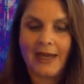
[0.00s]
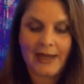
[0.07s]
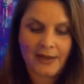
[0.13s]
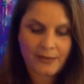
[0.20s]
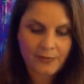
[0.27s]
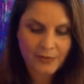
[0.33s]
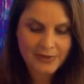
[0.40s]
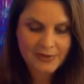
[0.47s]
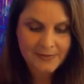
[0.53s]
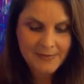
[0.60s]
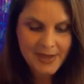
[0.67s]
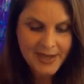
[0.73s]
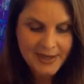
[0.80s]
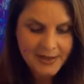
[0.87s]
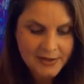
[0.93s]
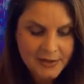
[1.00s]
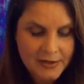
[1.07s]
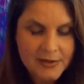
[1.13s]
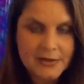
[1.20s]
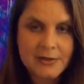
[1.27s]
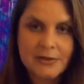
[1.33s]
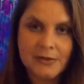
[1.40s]
And when the men
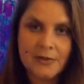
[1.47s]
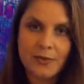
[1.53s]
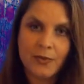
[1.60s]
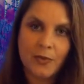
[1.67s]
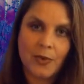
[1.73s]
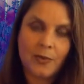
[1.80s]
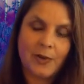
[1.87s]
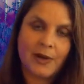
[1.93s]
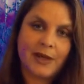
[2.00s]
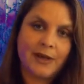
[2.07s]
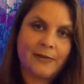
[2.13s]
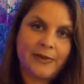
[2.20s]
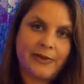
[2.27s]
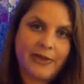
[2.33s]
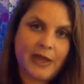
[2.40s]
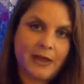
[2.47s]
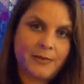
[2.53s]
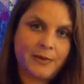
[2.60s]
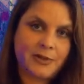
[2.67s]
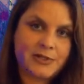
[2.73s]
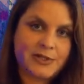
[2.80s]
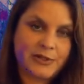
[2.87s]
were working with
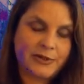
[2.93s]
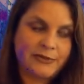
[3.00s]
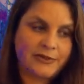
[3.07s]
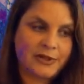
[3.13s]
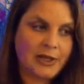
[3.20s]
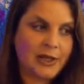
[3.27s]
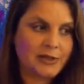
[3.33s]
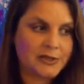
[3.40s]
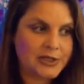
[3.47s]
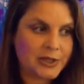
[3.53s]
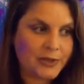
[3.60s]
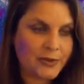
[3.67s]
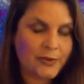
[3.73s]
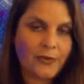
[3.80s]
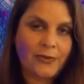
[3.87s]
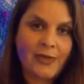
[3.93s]
Alberto Villaldo,